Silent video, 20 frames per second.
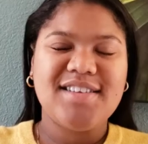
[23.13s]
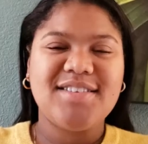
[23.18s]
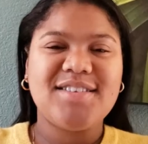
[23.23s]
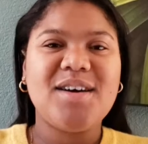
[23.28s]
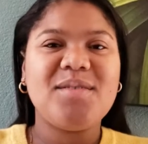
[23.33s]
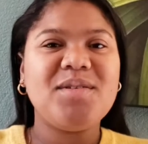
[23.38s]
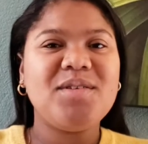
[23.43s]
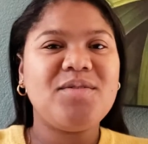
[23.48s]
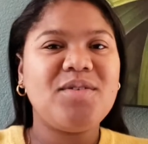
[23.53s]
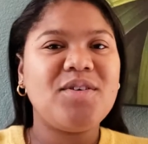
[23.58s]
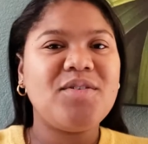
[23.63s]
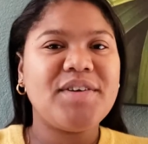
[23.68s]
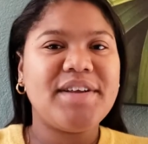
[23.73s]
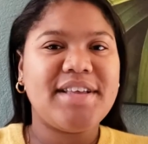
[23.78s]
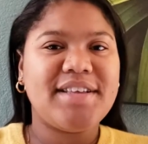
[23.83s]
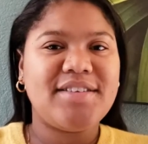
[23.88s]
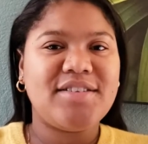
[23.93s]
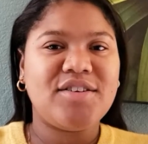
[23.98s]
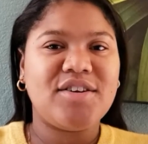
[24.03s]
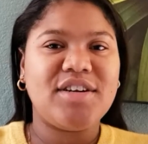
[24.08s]
So before we
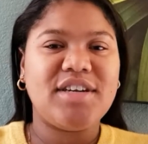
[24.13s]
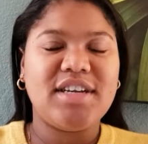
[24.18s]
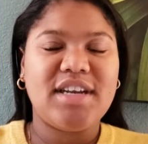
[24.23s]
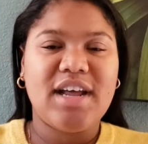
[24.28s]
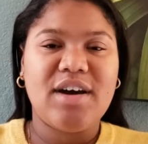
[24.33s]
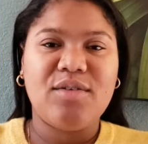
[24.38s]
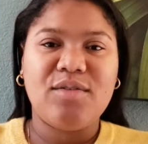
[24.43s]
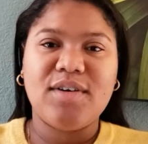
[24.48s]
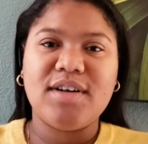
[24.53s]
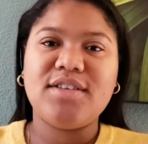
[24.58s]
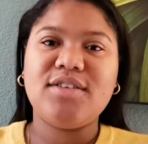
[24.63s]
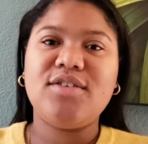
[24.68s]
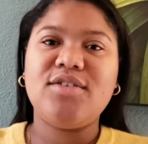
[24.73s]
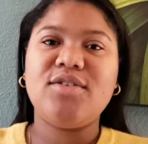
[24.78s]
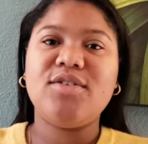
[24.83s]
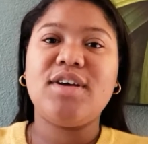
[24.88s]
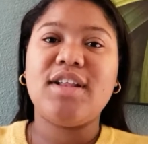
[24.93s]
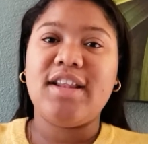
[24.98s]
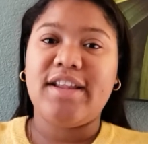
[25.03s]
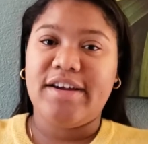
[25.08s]
get started, I want
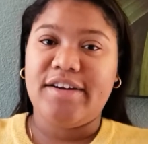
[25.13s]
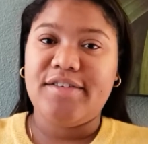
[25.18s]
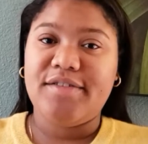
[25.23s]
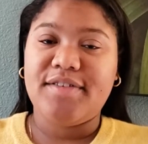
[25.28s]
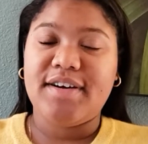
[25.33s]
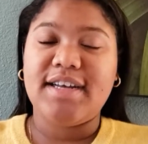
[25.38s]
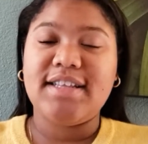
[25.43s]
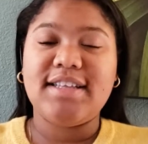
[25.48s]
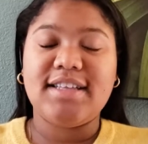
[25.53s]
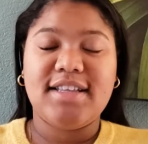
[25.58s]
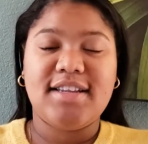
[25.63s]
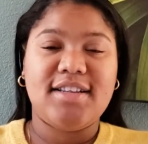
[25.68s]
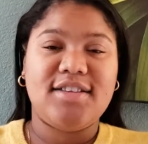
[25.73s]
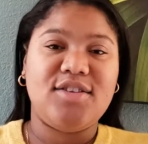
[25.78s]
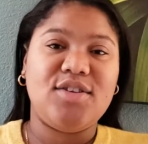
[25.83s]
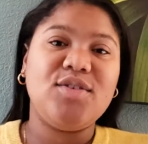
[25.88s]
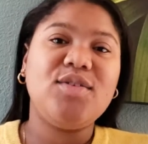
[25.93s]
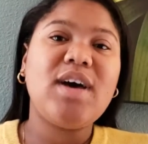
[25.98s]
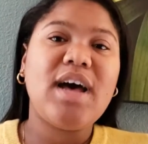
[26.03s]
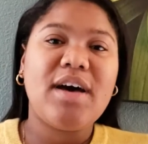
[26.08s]
to clarify that I
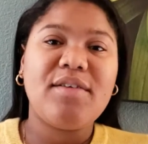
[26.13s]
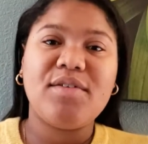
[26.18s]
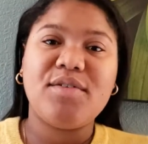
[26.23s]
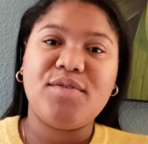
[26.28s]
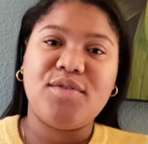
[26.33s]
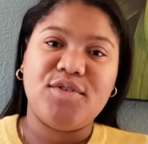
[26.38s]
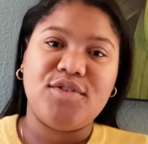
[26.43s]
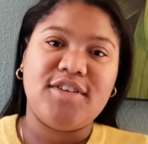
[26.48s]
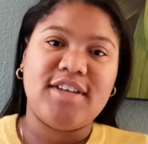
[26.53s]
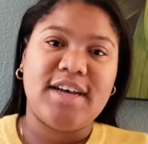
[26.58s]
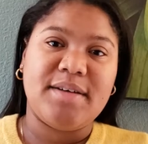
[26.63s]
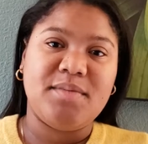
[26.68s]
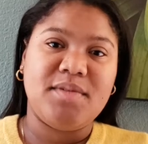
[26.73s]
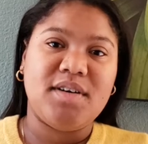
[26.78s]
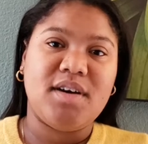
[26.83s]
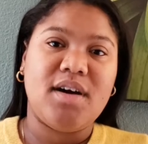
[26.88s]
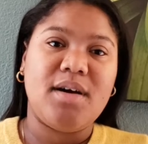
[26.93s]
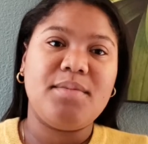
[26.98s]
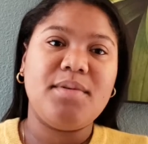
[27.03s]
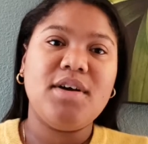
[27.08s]
do have a full-time
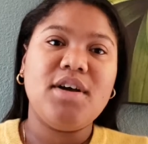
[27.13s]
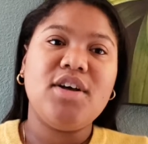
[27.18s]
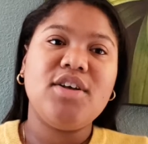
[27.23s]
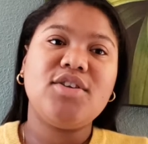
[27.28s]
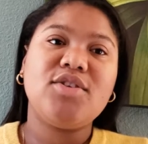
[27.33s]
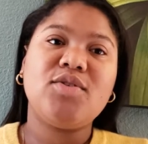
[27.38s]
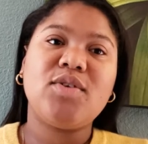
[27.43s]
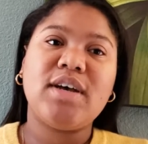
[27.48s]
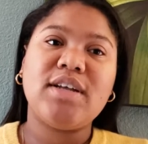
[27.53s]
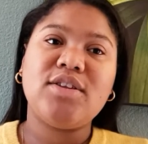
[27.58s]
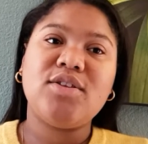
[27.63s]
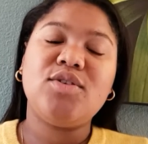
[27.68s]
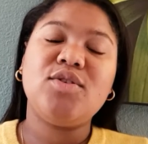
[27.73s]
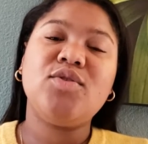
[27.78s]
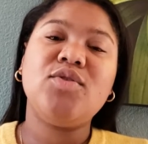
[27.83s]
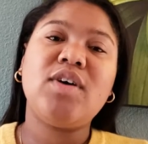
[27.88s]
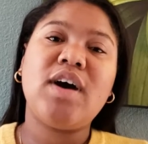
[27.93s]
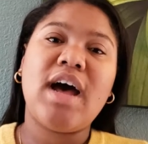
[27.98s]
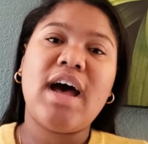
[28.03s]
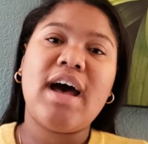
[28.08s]
job, so I
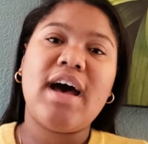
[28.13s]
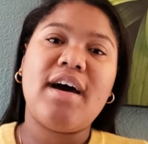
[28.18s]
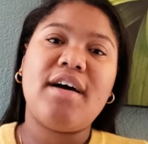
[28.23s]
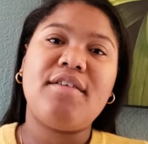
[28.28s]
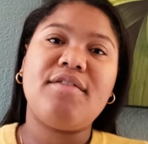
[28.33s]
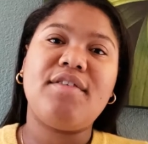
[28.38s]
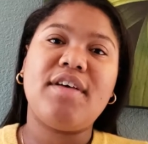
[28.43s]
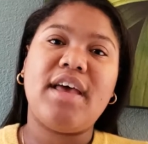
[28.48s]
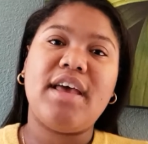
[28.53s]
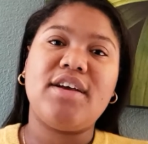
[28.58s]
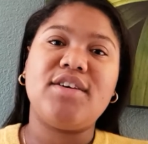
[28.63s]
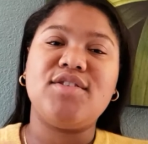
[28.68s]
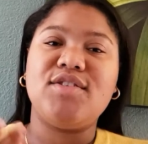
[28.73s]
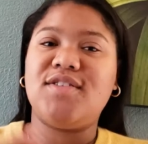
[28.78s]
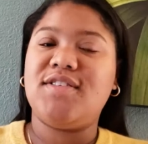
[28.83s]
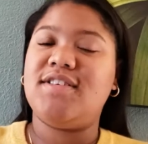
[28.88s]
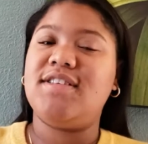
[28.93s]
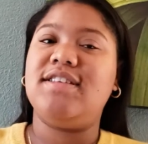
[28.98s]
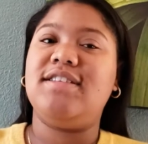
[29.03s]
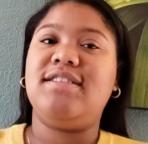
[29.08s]
do have a
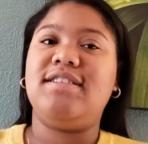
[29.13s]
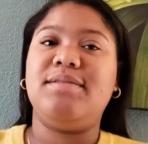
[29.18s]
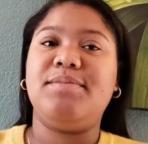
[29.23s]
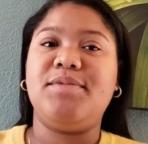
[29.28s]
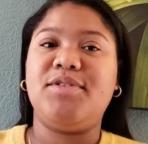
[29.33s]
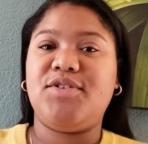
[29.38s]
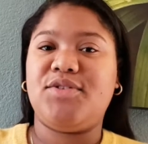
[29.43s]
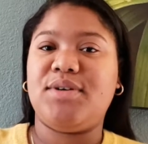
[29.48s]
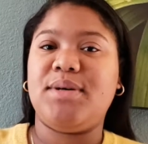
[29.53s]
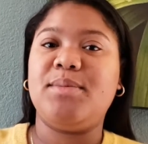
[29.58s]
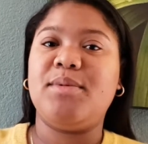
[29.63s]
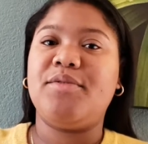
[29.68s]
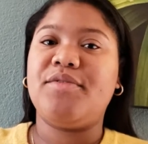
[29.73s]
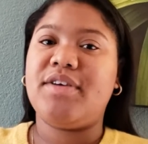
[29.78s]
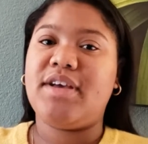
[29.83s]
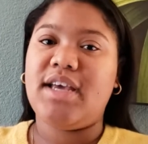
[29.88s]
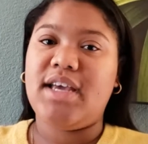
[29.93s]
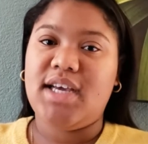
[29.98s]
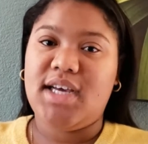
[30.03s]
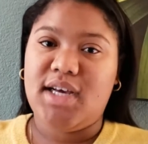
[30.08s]
consistent stream of
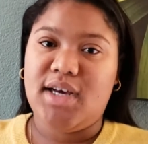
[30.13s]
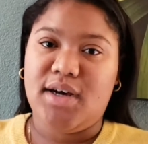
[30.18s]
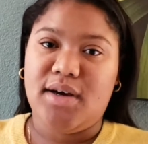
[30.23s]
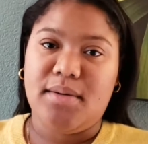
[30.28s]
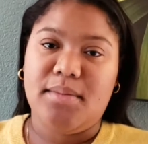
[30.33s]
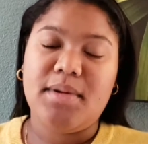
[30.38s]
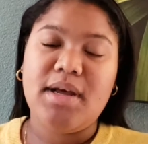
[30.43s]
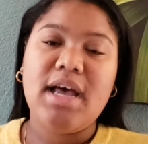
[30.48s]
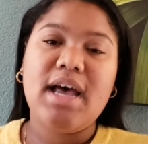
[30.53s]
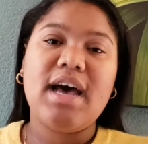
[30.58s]
income.